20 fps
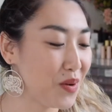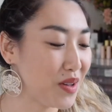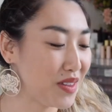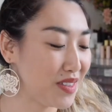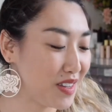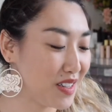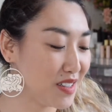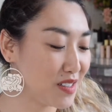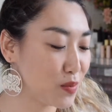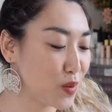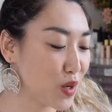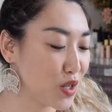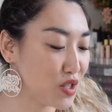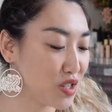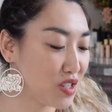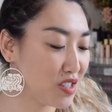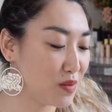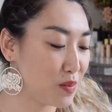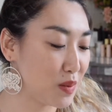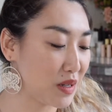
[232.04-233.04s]
with these
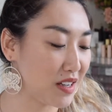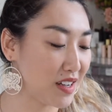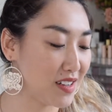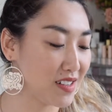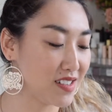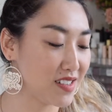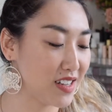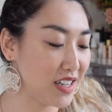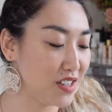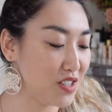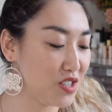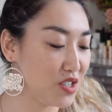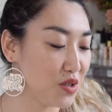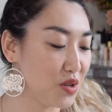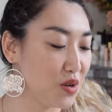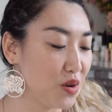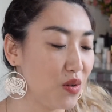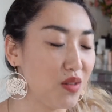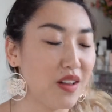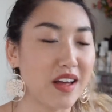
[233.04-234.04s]
brushes because they
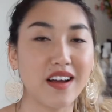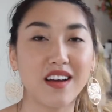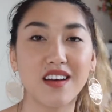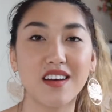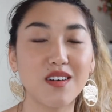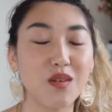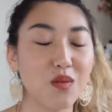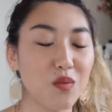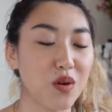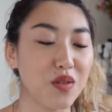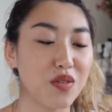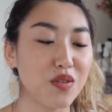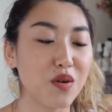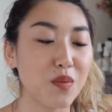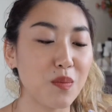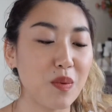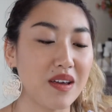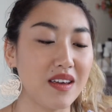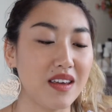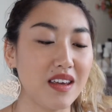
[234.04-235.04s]
do, like with
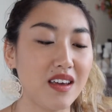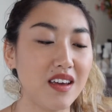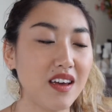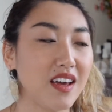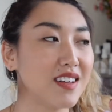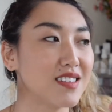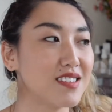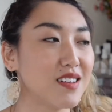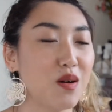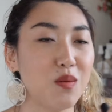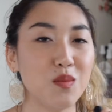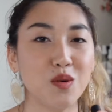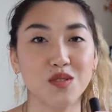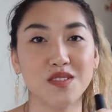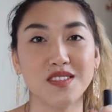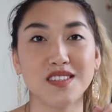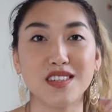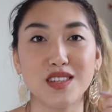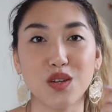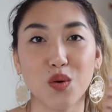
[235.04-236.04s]
your pinky, it's
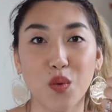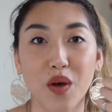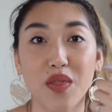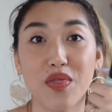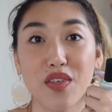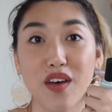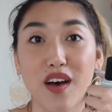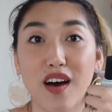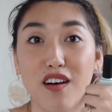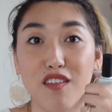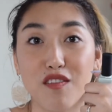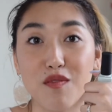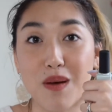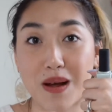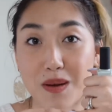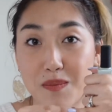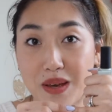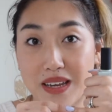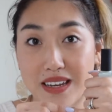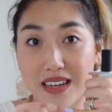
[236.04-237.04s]
almost the width of
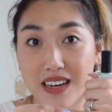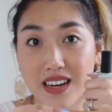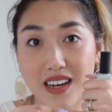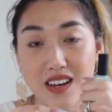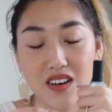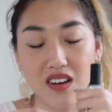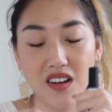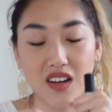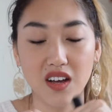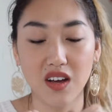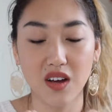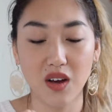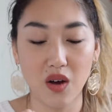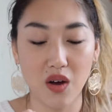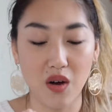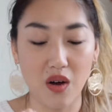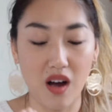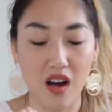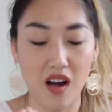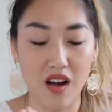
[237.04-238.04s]
my pinky nail.
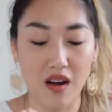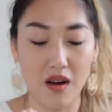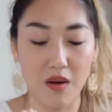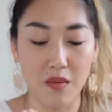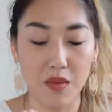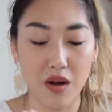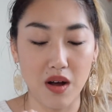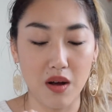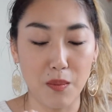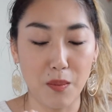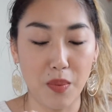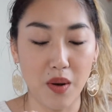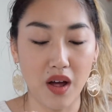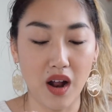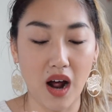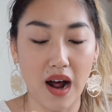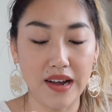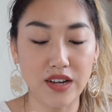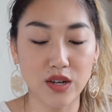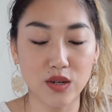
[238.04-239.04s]
Um,
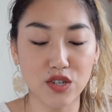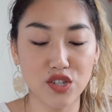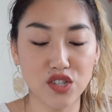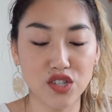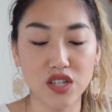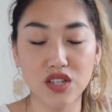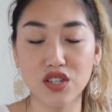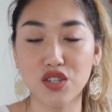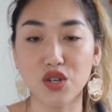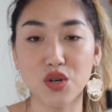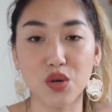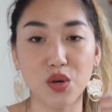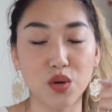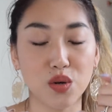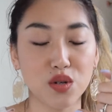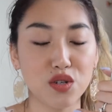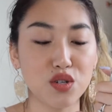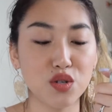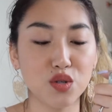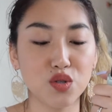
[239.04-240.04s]
but I usually
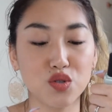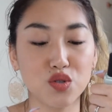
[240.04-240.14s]
do two